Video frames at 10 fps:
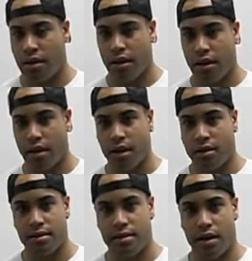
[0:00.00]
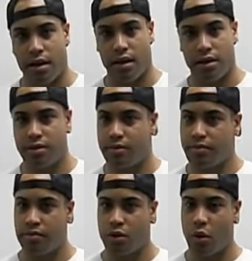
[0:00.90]
Hey guys,
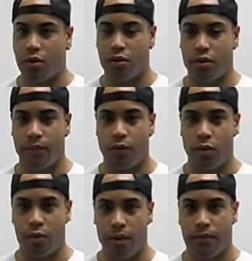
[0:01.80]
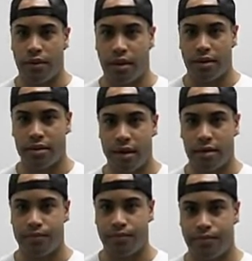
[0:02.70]
going through some food prep for the next day.